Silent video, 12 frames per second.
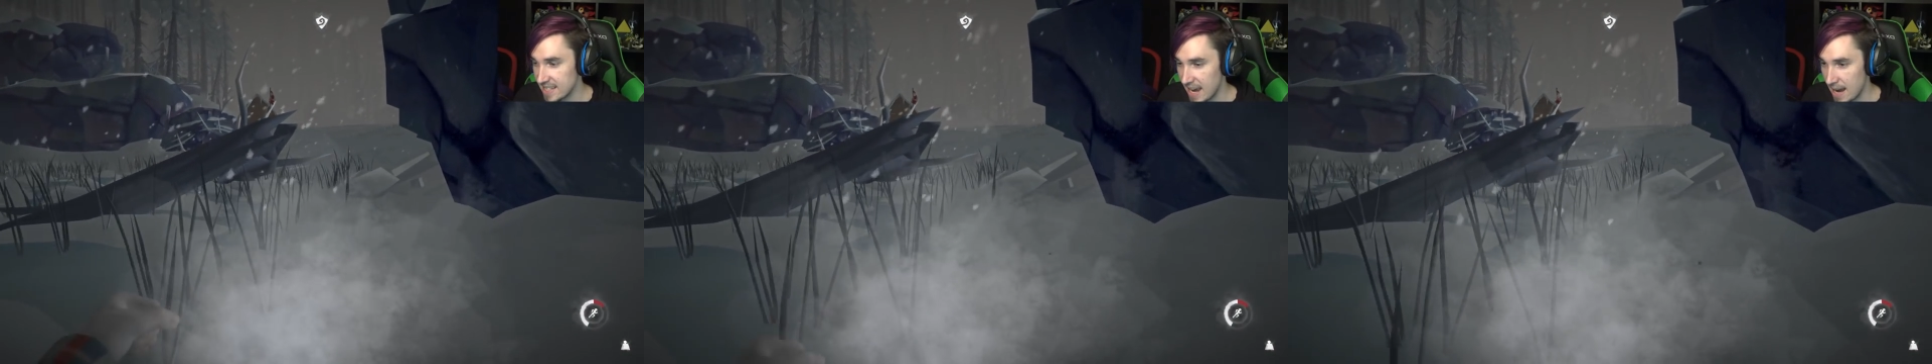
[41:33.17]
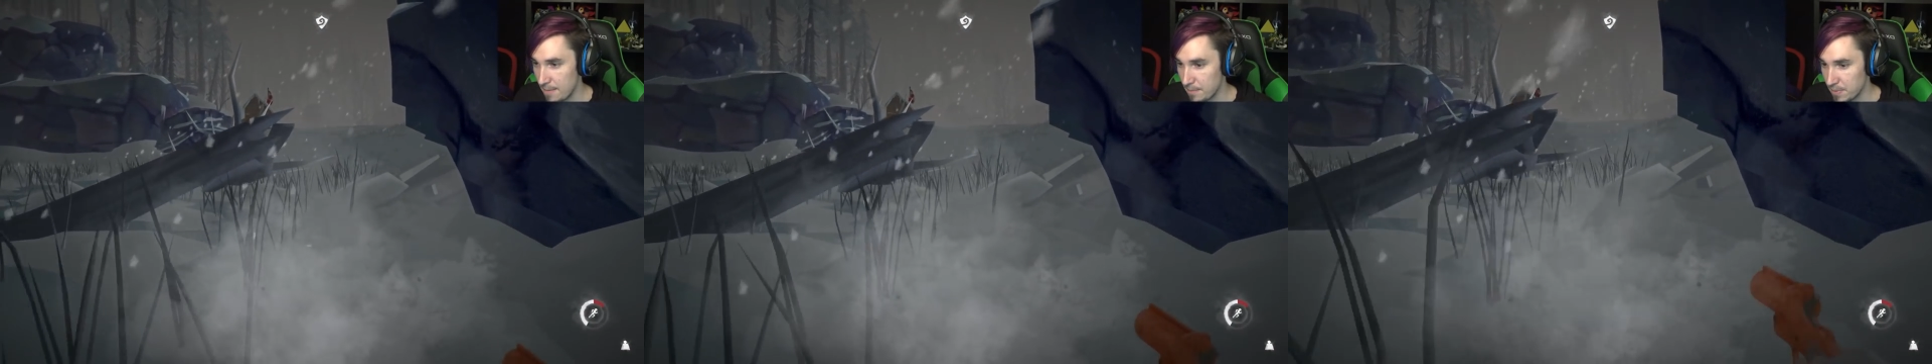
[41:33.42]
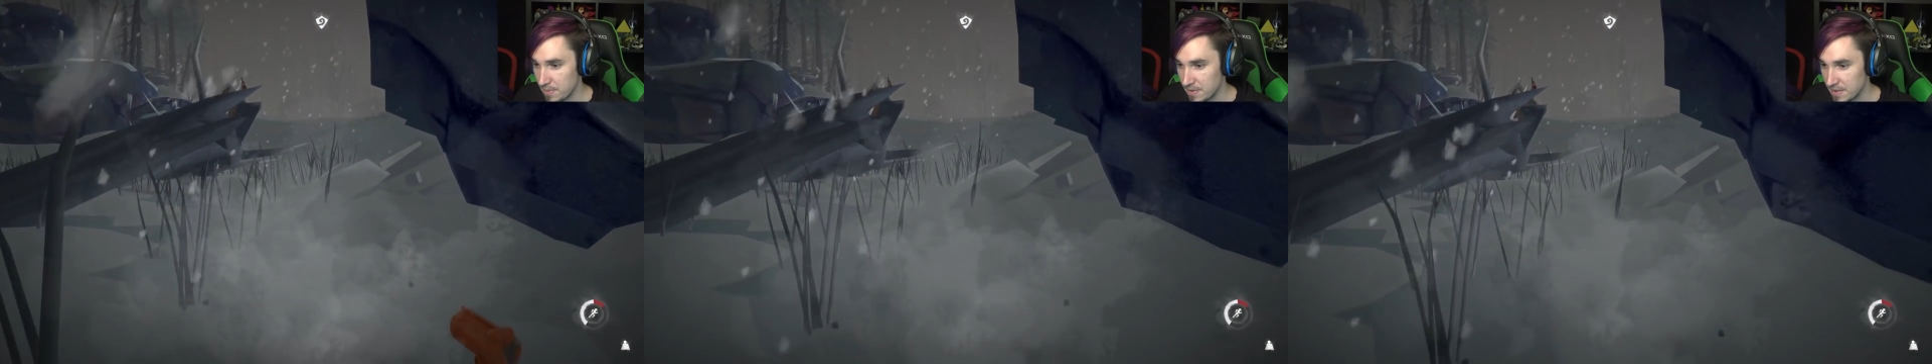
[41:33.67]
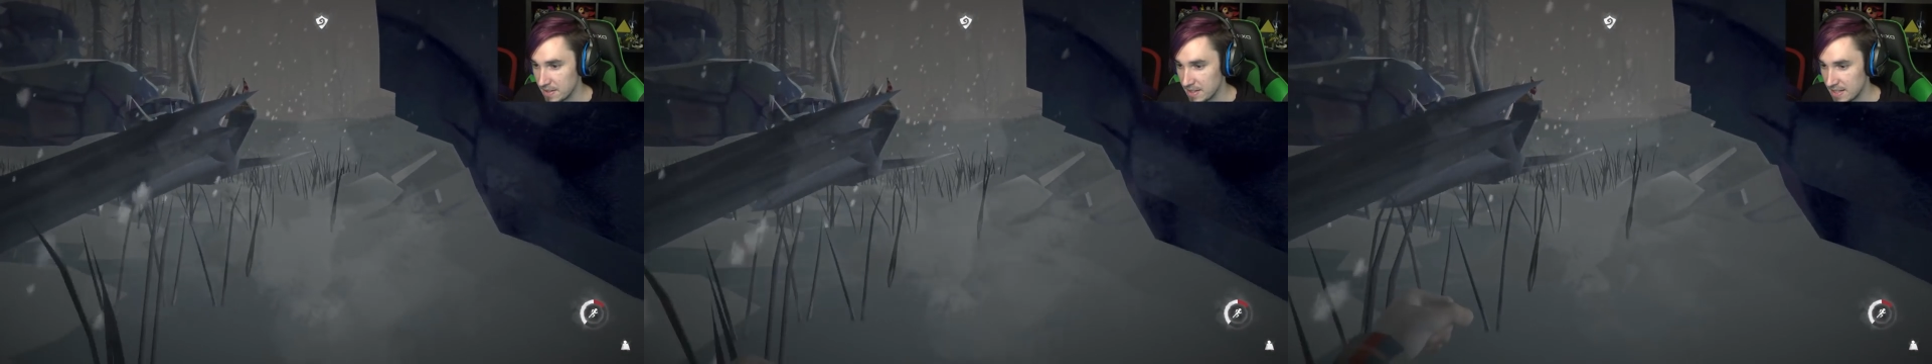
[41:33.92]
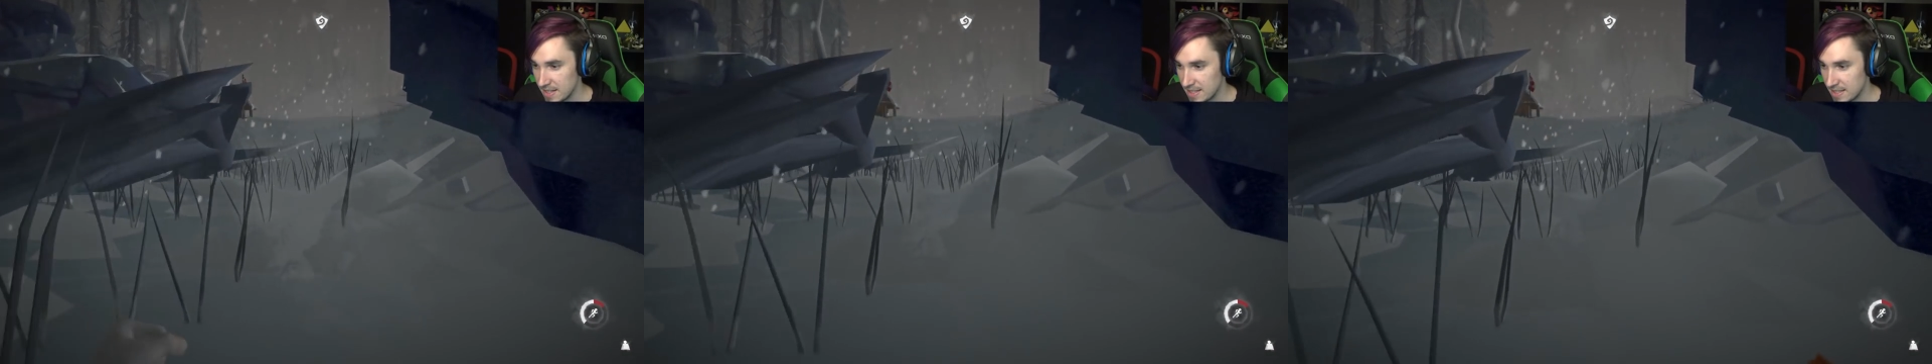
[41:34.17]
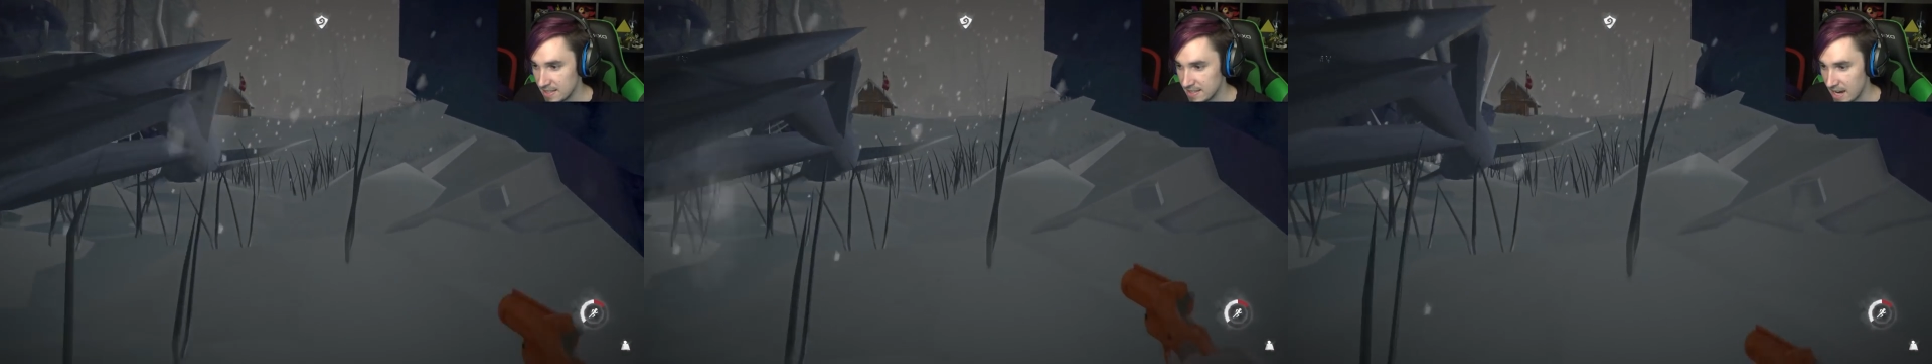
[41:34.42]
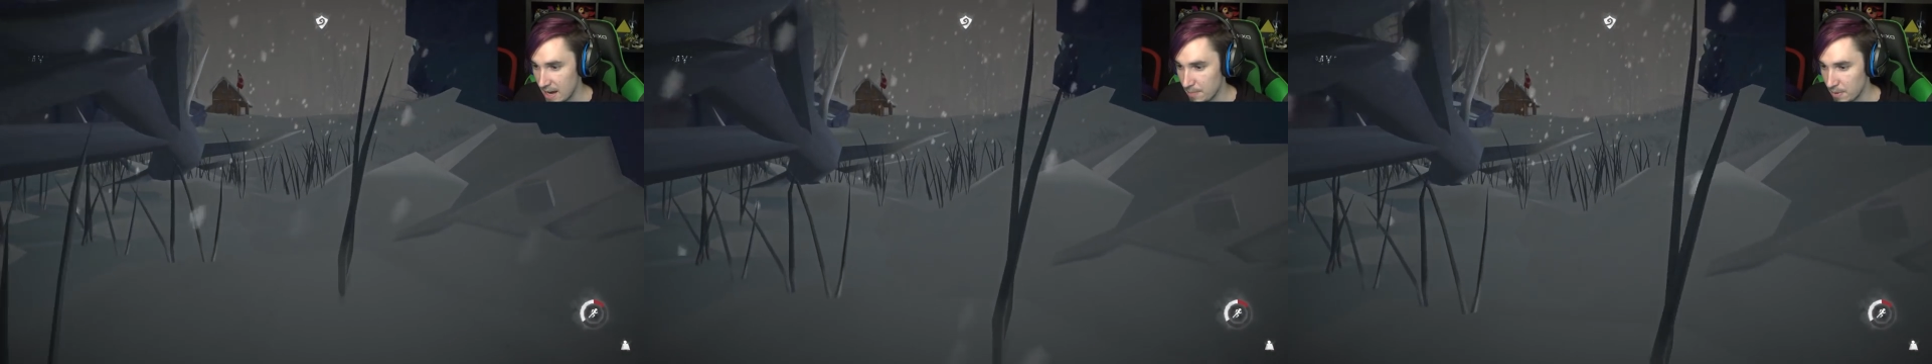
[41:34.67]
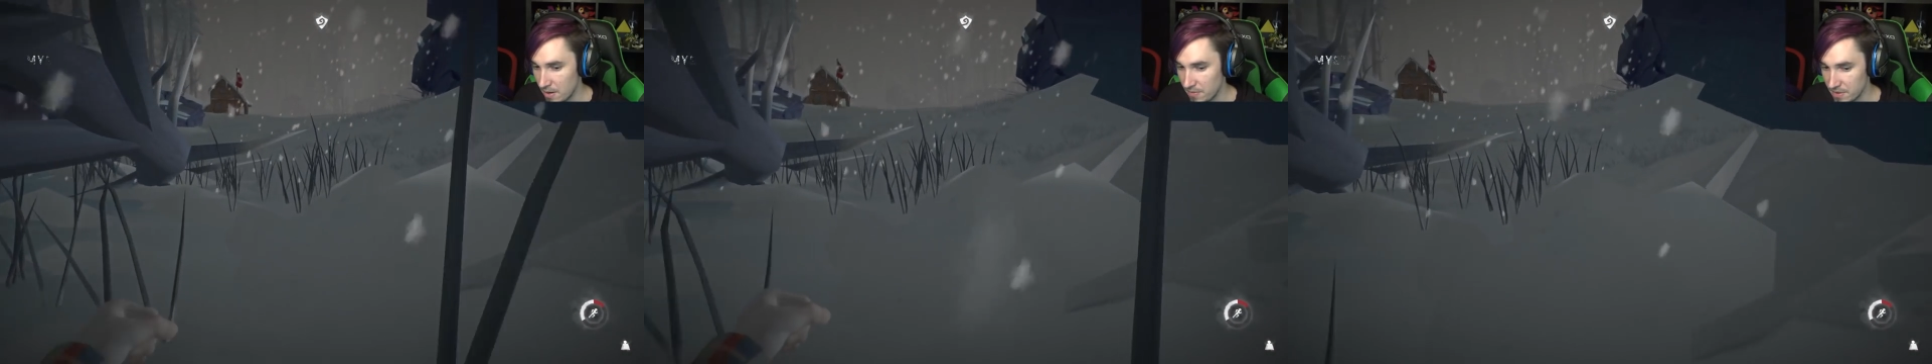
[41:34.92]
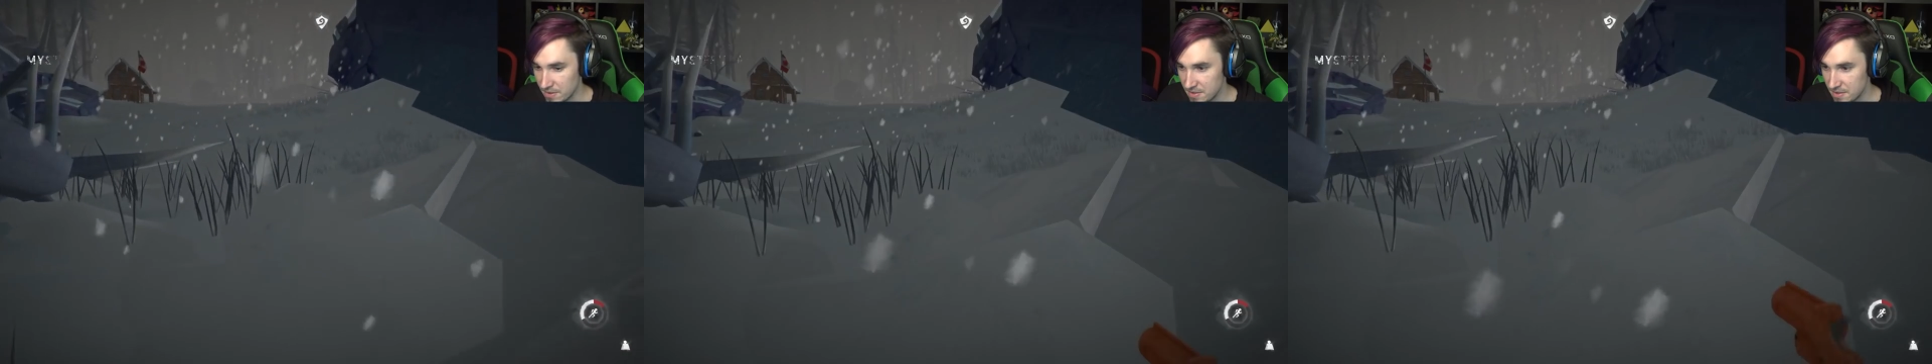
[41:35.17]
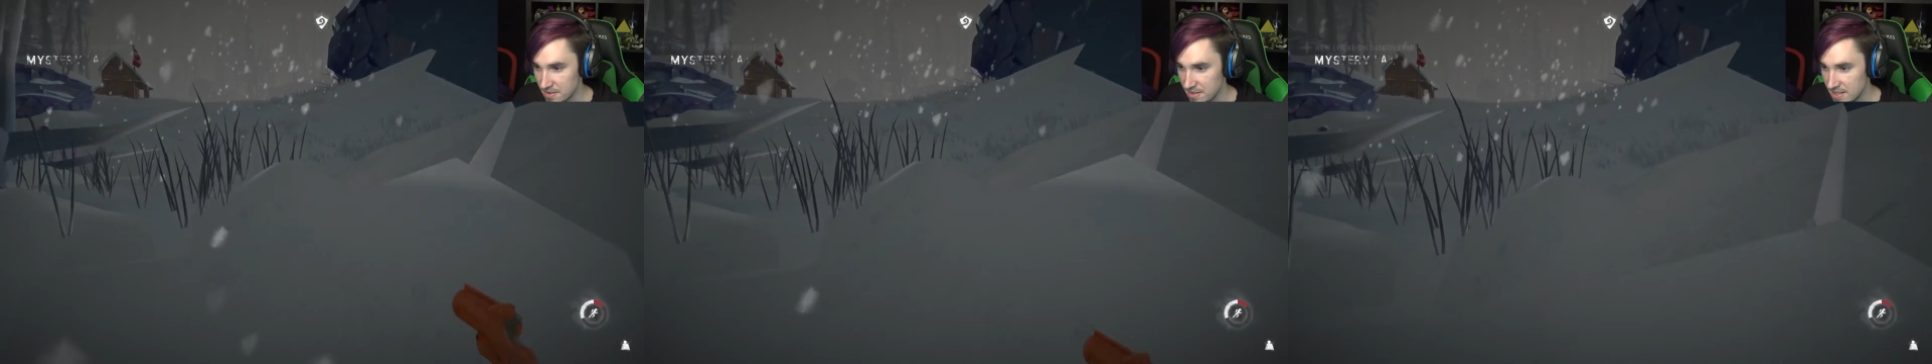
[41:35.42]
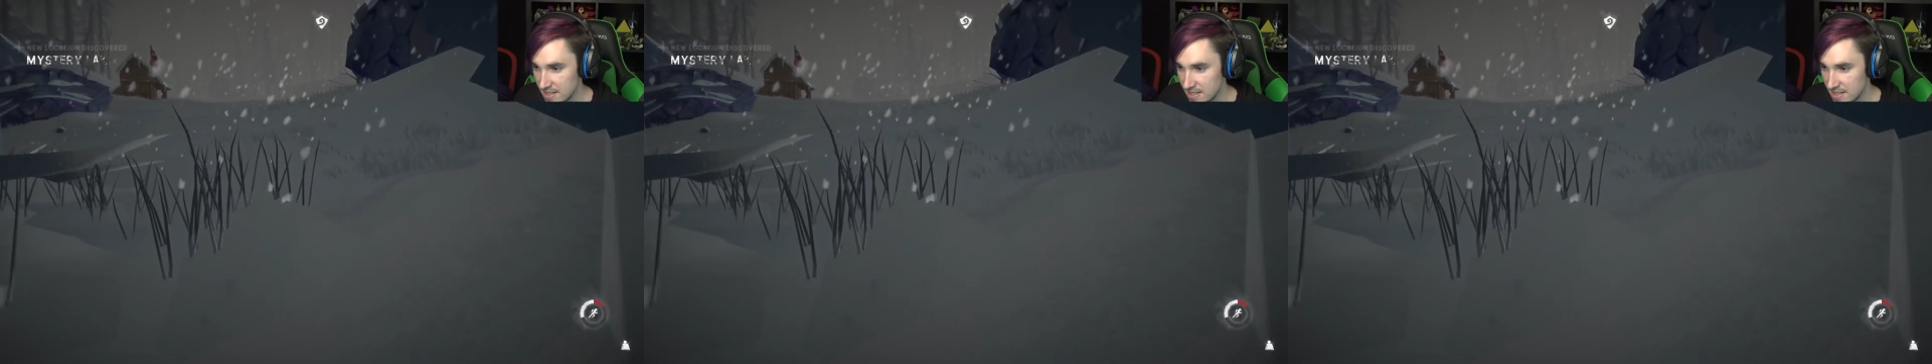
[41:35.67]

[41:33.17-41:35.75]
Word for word: camp. This camp office.